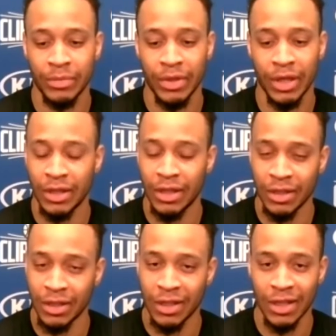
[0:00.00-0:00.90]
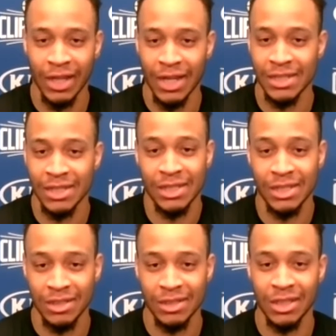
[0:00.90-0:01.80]
And then, like I said,
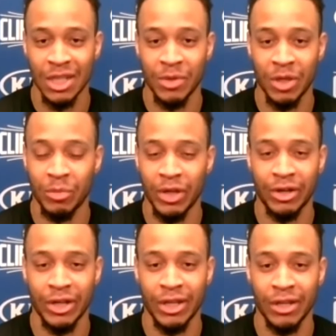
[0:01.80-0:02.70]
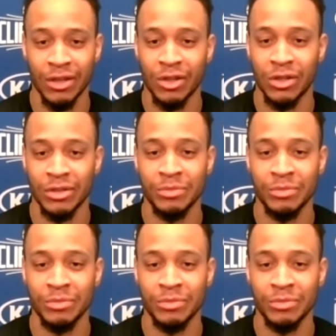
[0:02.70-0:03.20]
just keep getting better and learning.